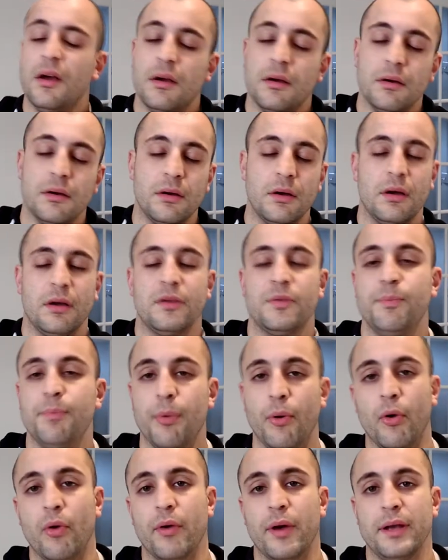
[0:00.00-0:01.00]
oh, it's
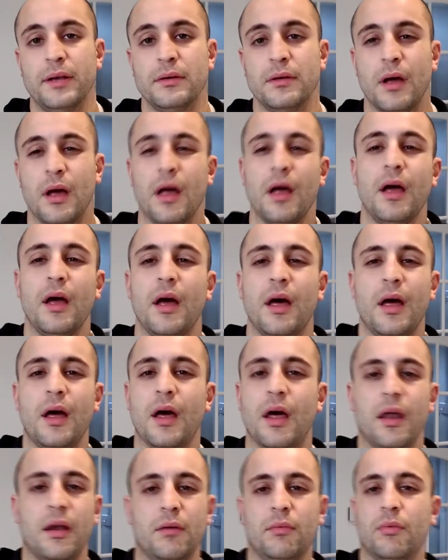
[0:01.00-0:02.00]
boring,
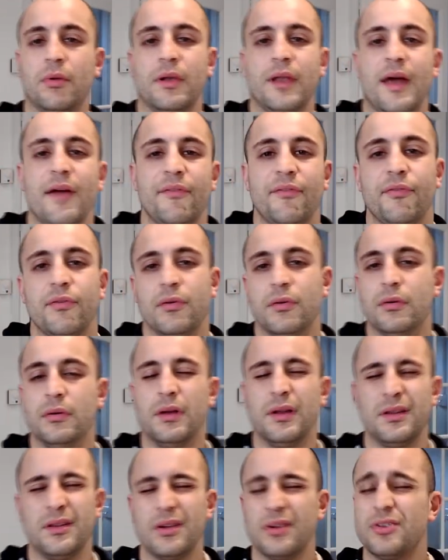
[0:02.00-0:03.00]
I don't want that food,
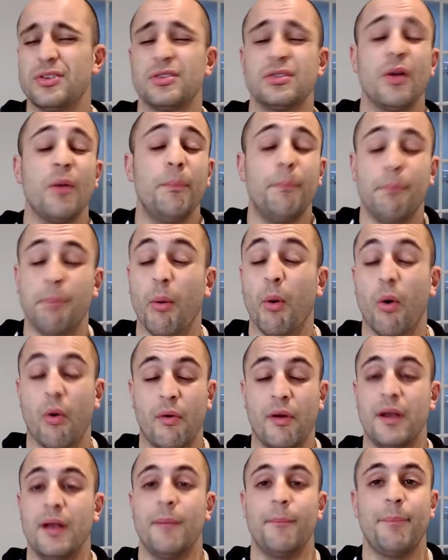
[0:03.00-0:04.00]
it's just so
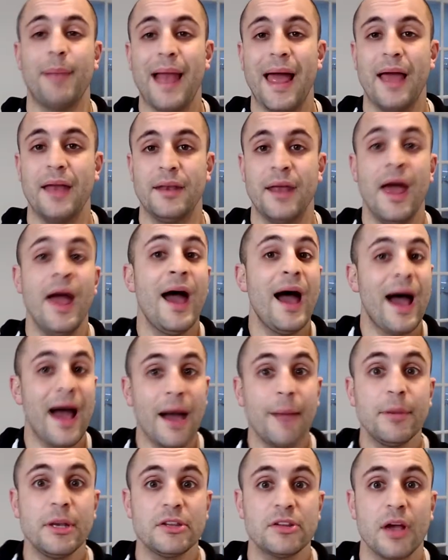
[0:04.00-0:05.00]
boring and bland.
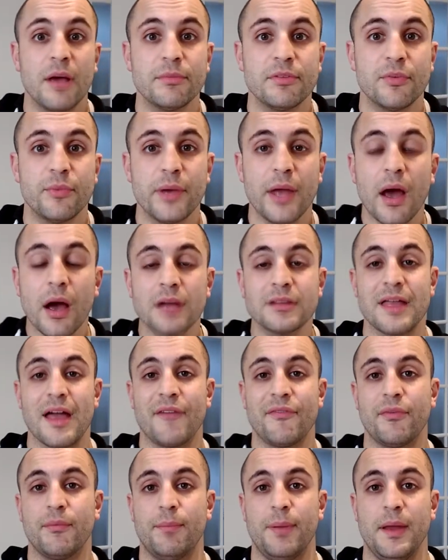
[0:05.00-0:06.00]
How many times have we heard
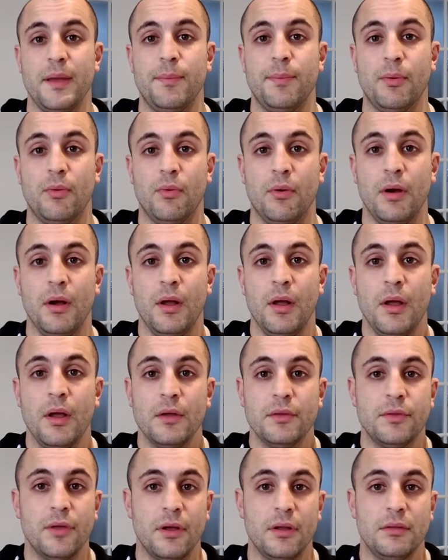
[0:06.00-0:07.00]
that from people?
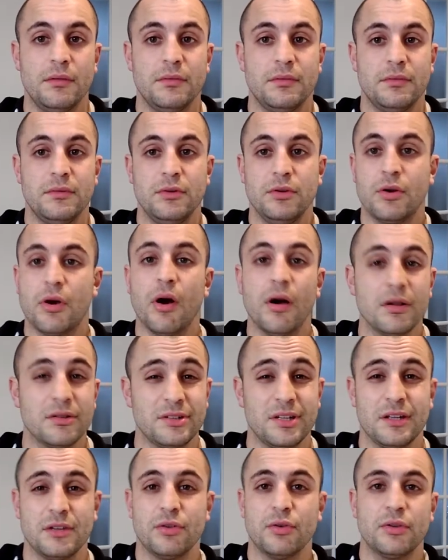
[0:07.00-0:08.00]
That you can't
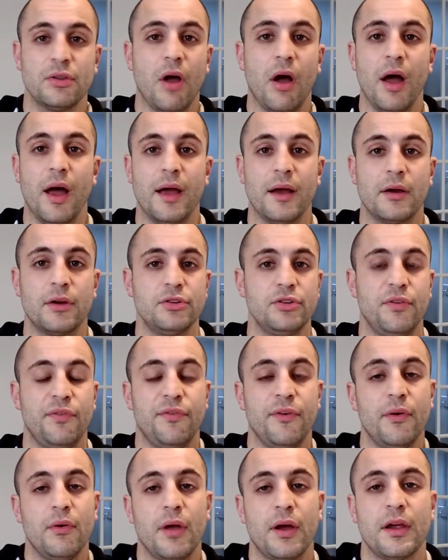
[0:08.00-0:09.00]
stick to a diet because you
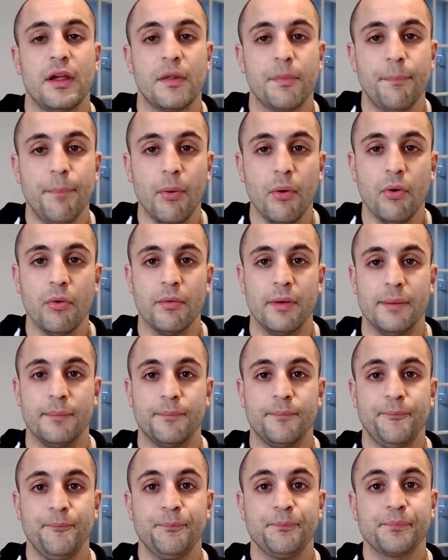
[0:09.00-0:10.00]
feel like it's
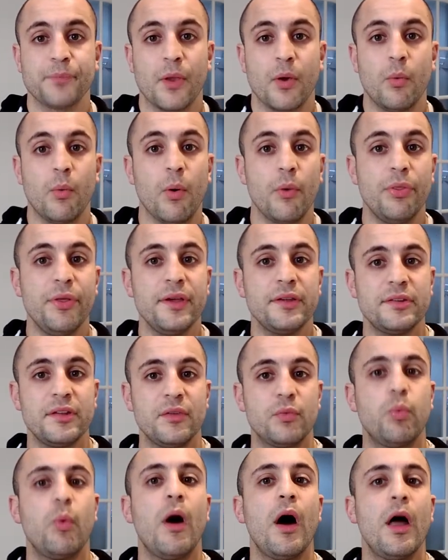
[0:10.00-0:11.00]
boring. Well, this
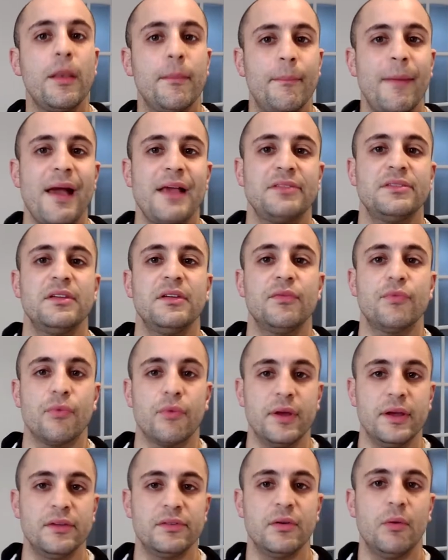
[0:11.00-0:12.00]
is one massive
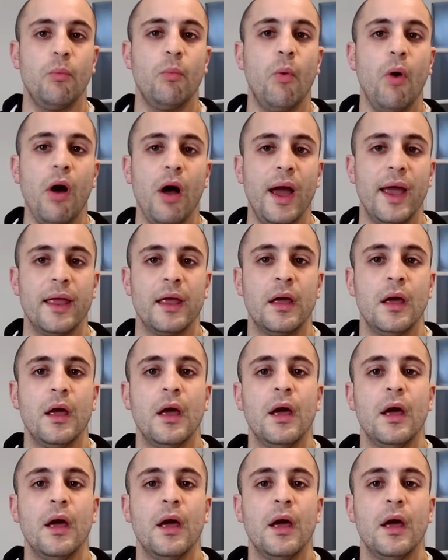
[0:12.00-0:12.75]
reason why.